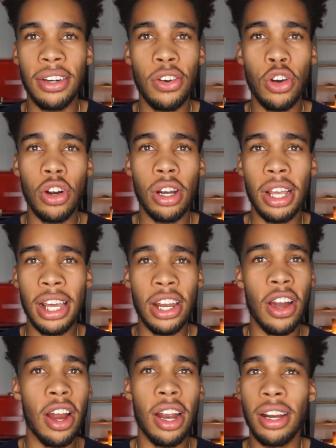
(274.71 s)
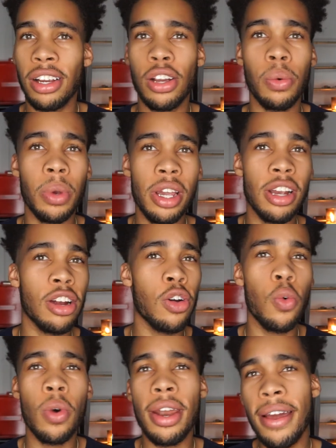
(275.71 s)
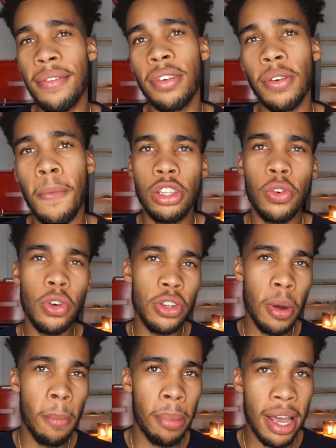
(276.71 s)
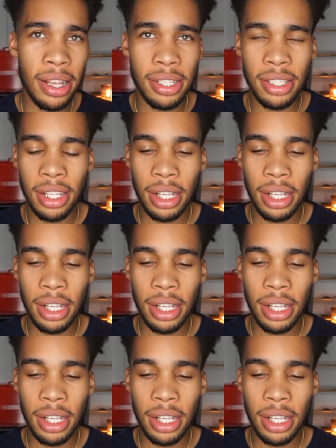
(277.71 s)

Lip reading: or in our career or whatever. Doing your best